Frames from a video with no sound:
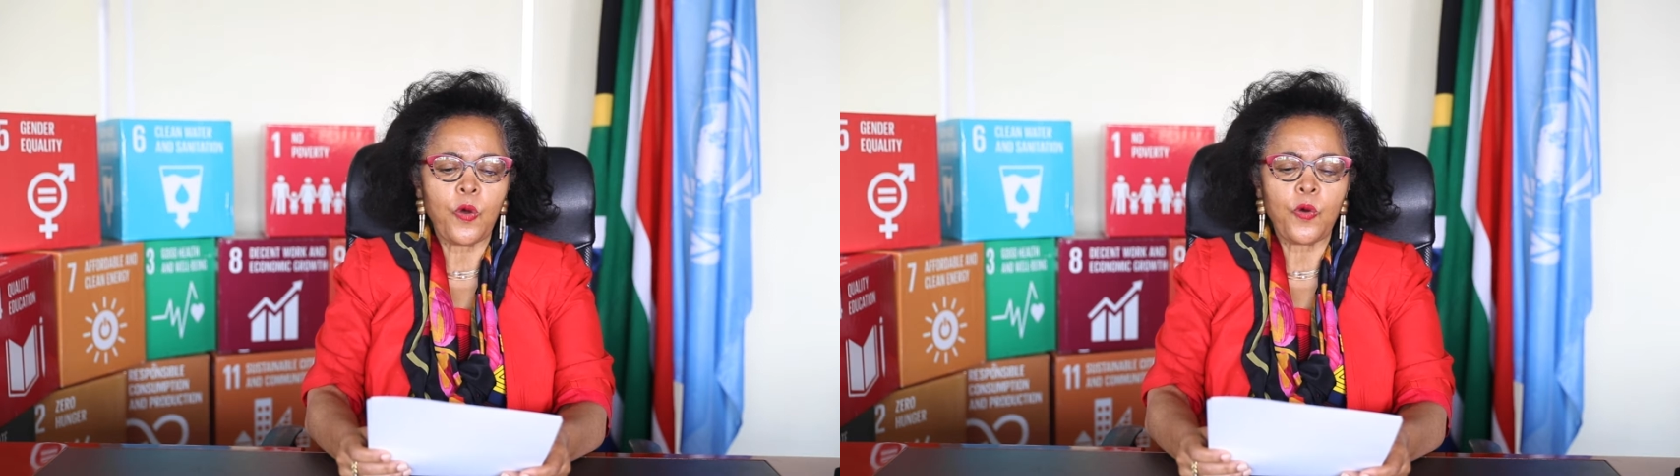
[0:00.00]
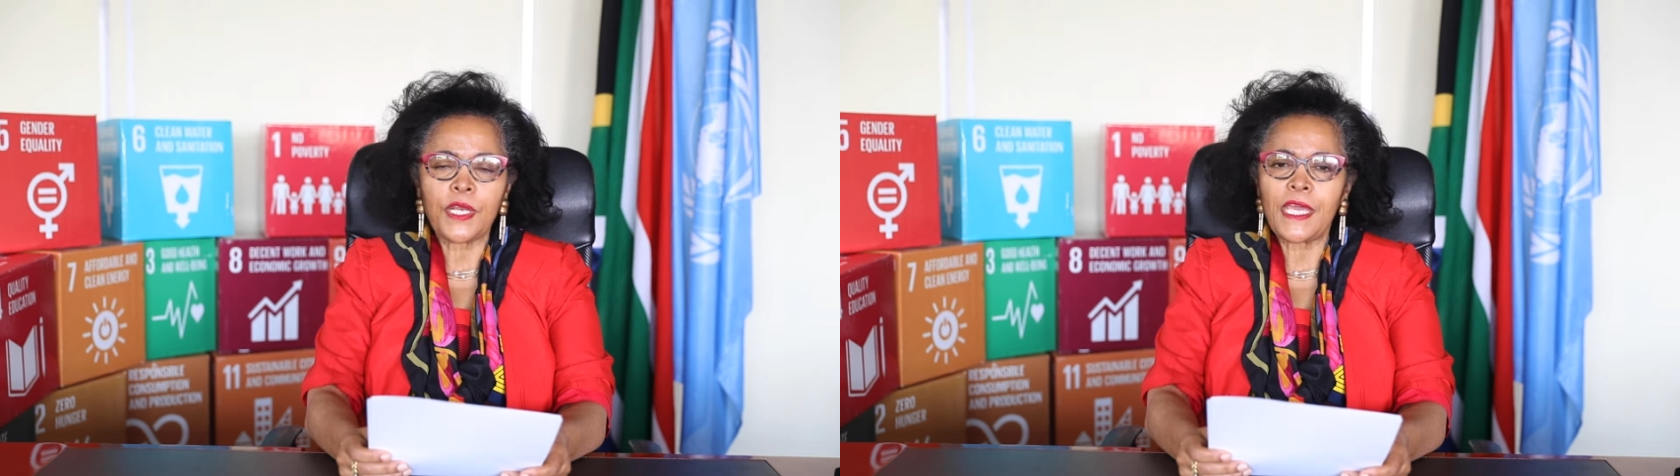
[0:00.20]

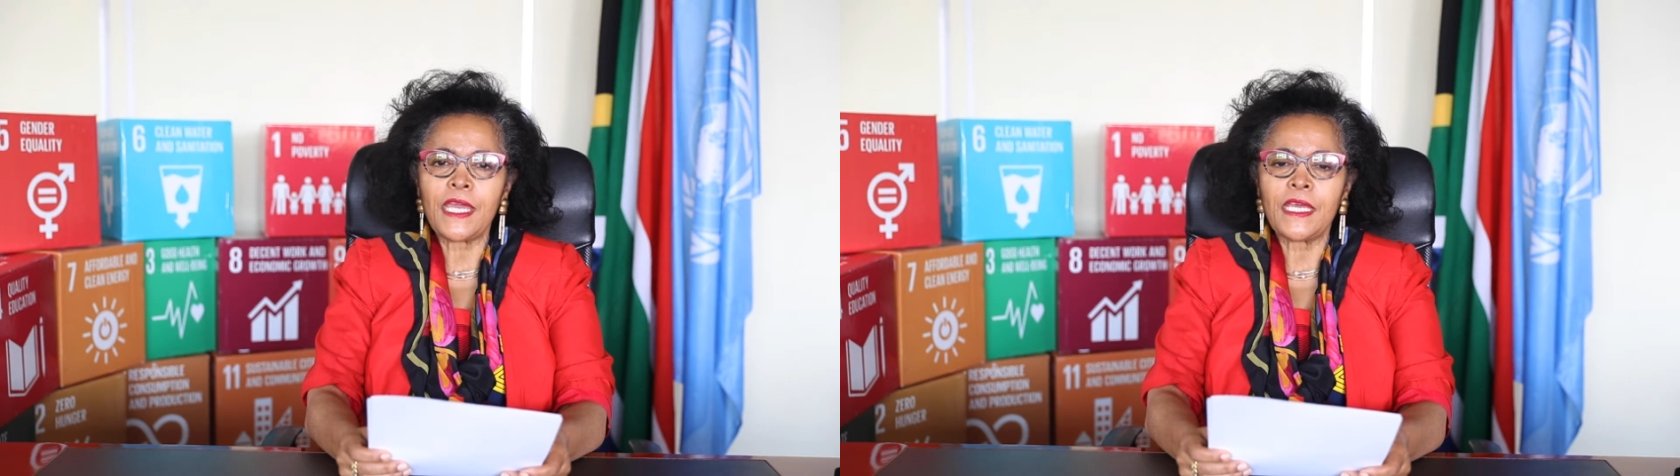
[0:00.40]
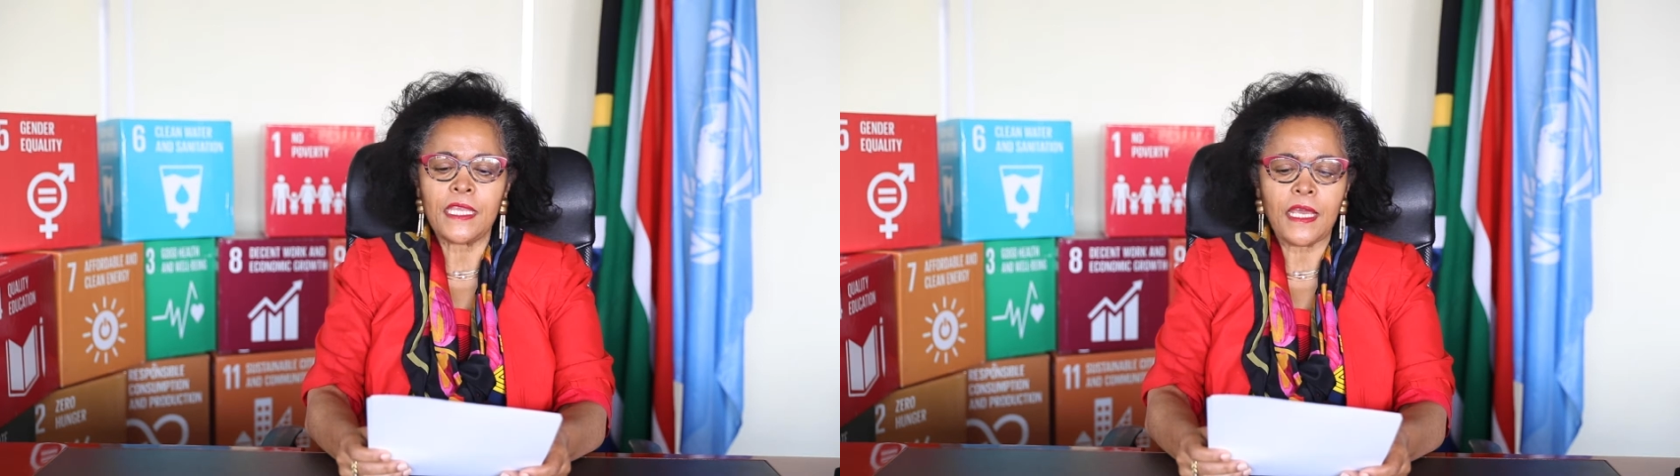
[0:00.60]
or
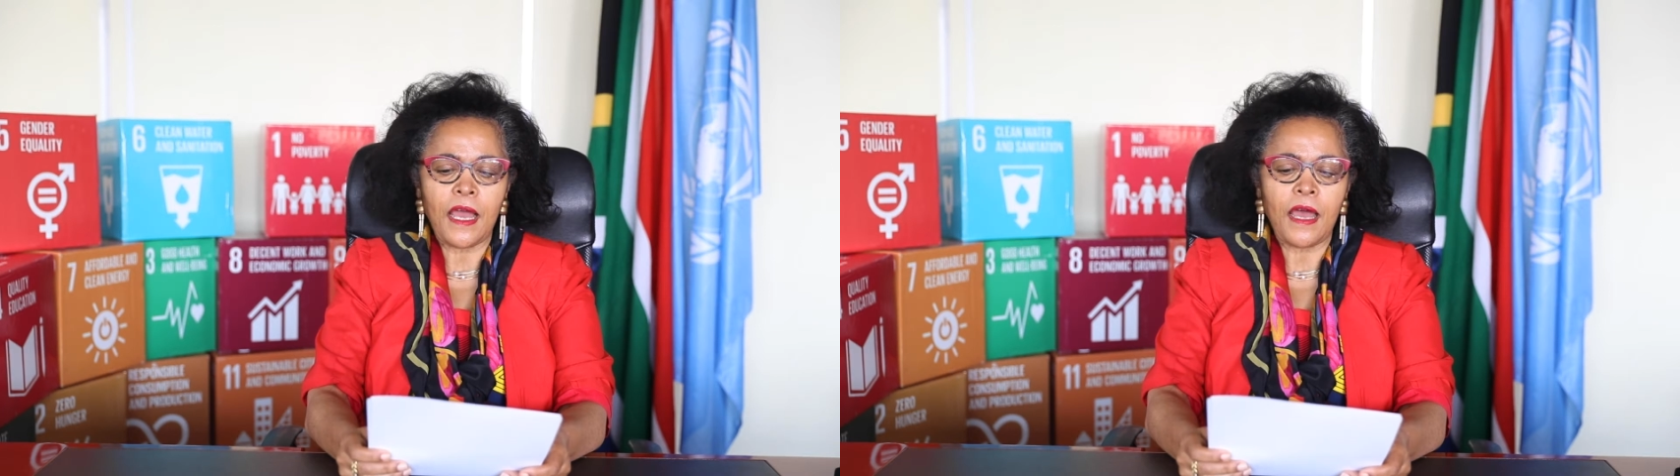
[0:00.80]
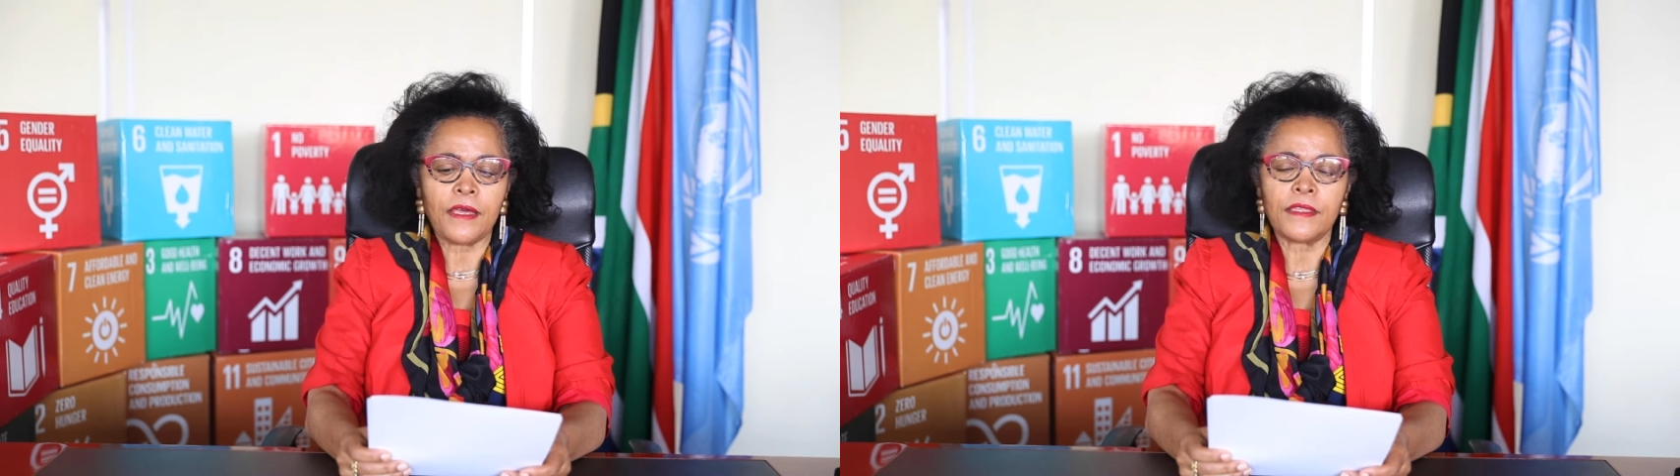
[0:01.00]
any
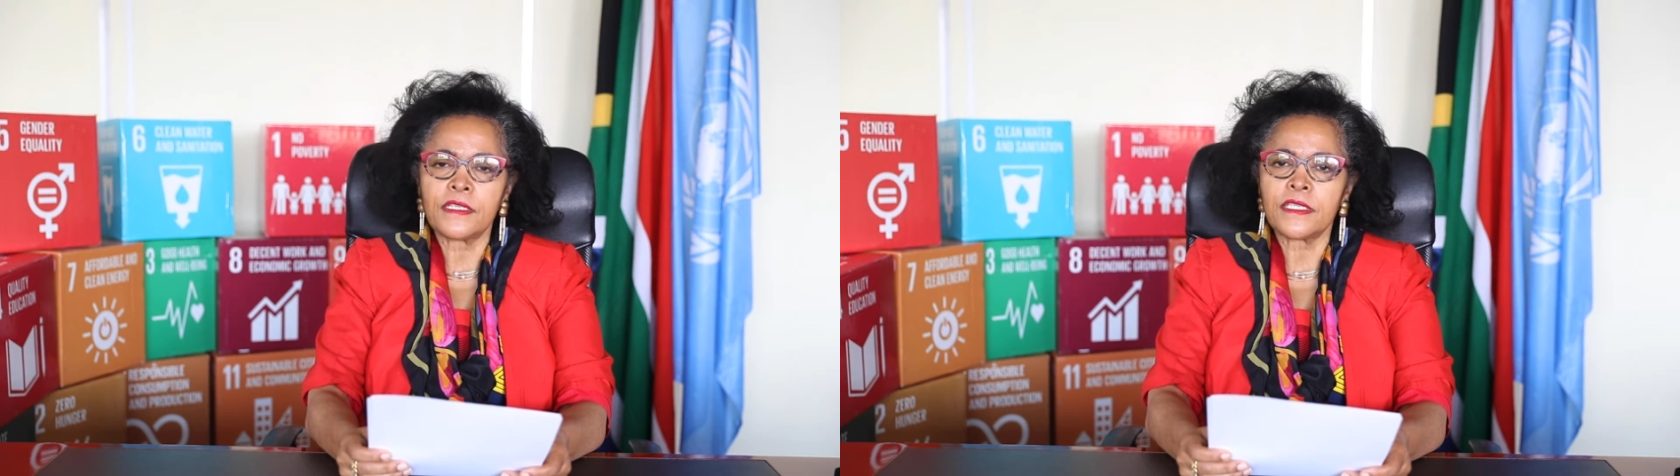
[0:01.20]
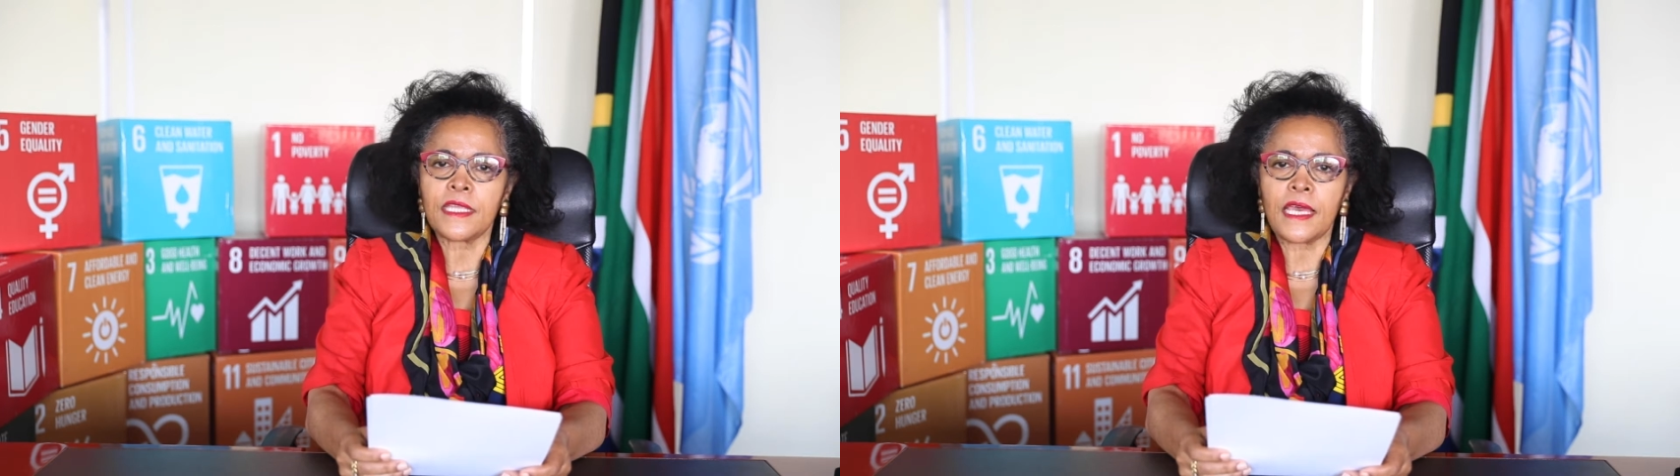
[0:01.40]
other
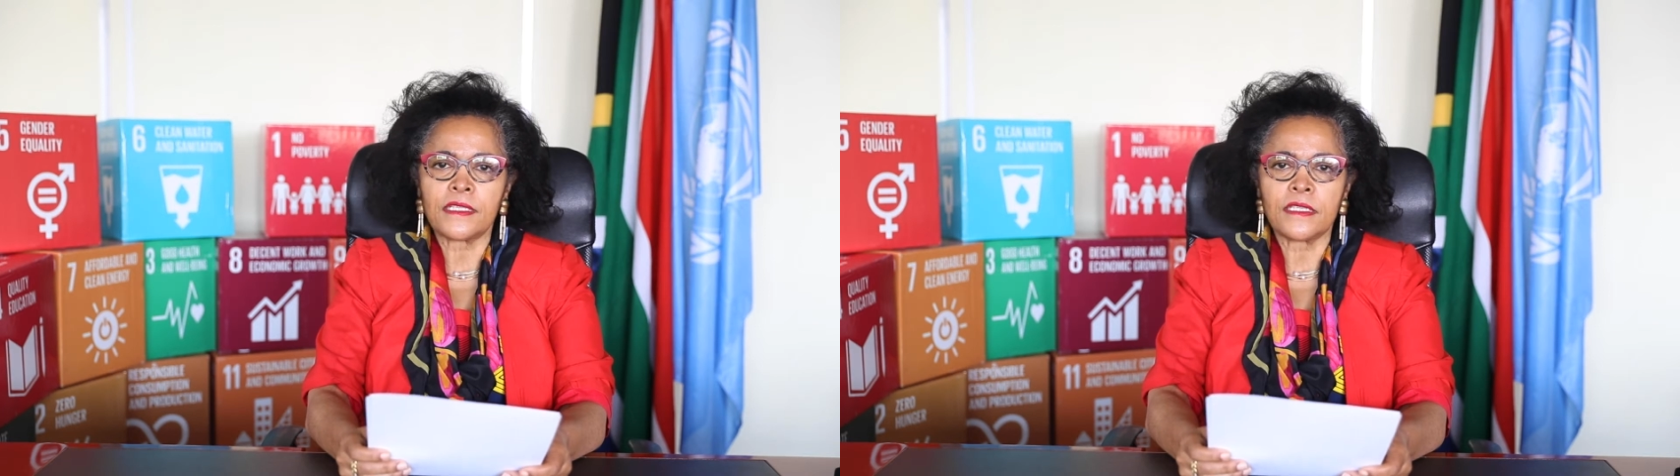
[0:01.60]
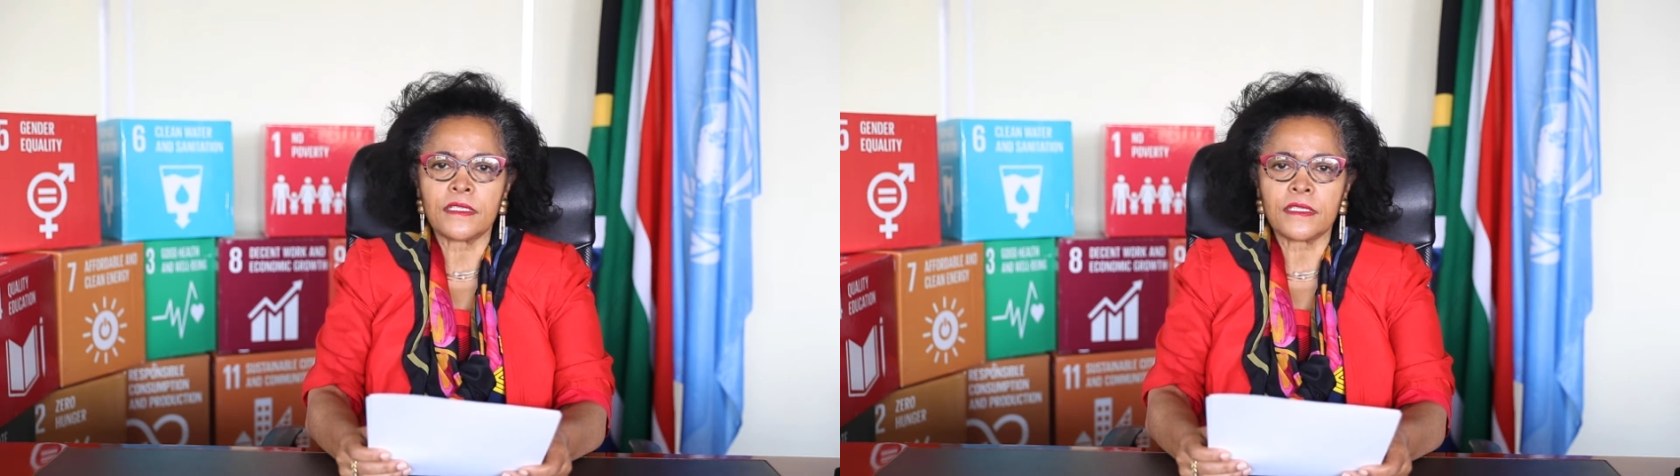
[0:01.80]

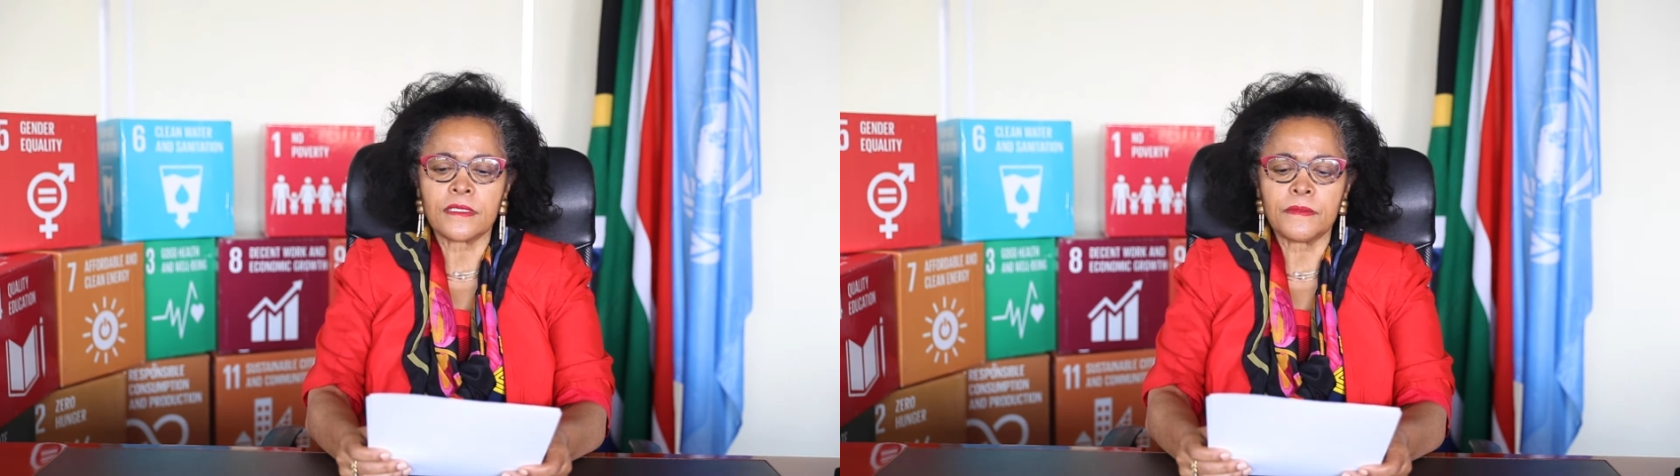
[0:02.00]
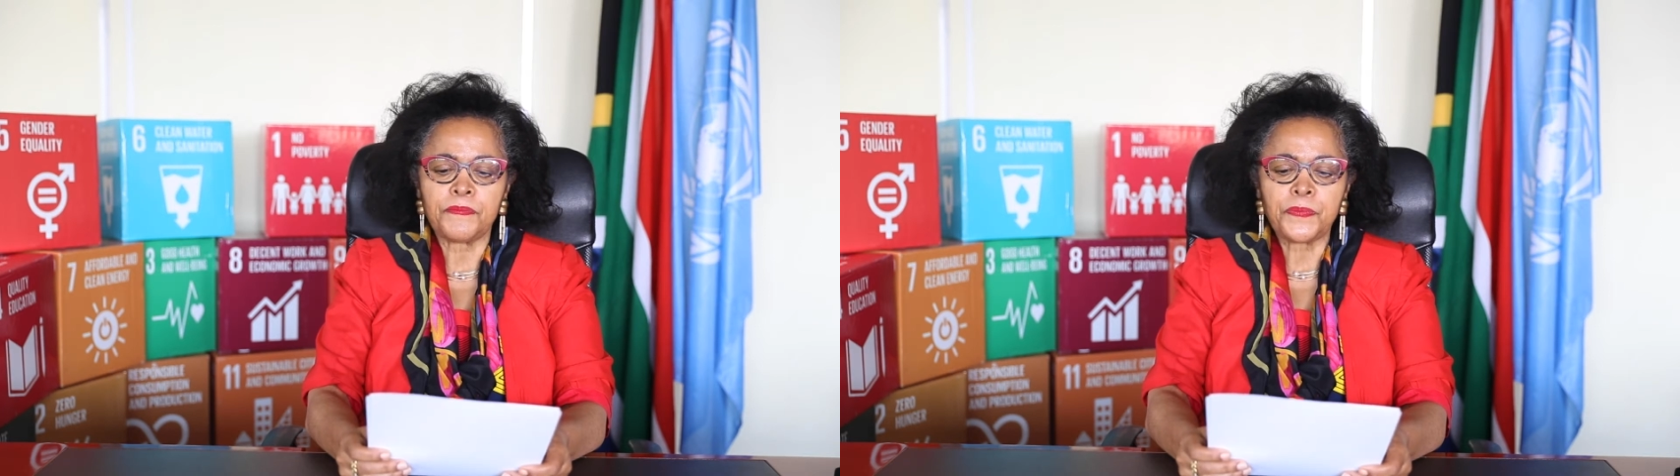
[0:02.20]
status.